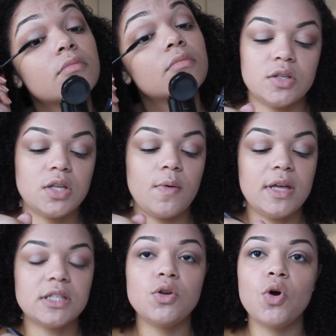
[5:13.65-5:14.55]
So
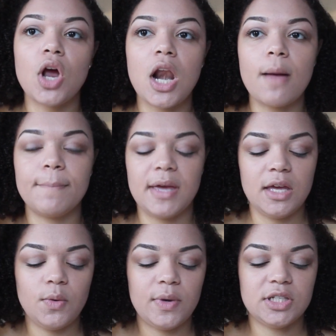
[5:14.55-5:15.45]
it's not
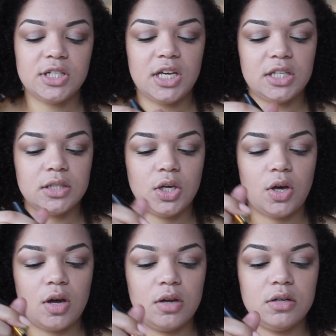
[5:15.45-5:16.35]
clumpy, which is
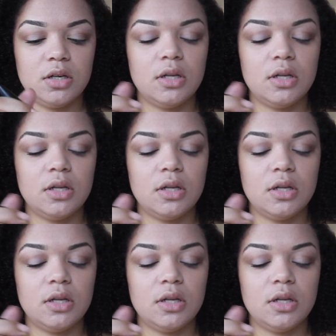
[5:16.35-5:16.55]
good.